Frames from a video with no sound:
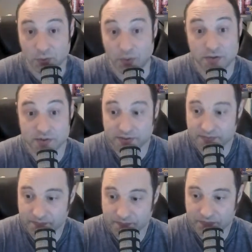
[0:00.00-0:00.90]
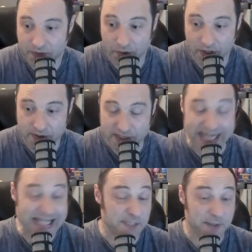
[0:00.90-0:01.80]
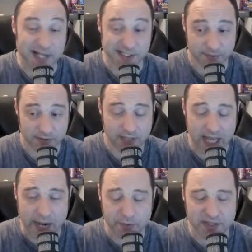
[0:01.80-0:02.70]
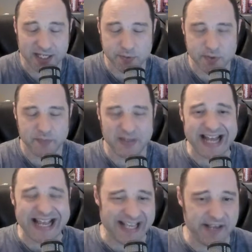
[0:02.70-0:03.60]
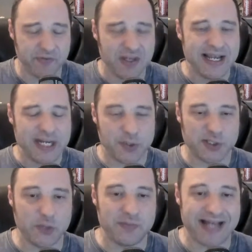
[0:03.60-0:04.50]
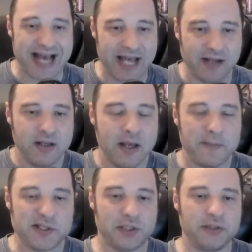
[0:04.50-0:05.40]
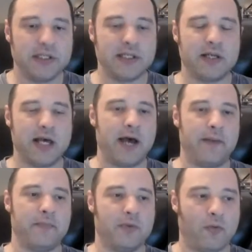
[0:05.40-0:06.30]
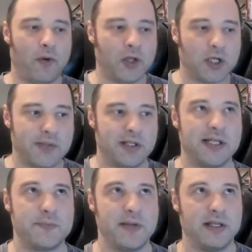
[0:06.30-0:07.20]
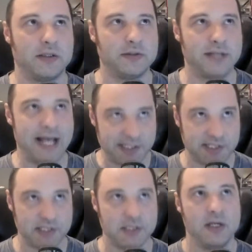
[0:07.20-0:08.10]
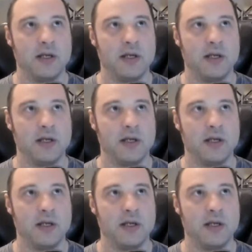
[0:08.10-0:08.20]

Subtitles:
Who knows? Who knows? Anything's possible. I would think it would be naive to assume not, but certainly Royal Caribbean has been less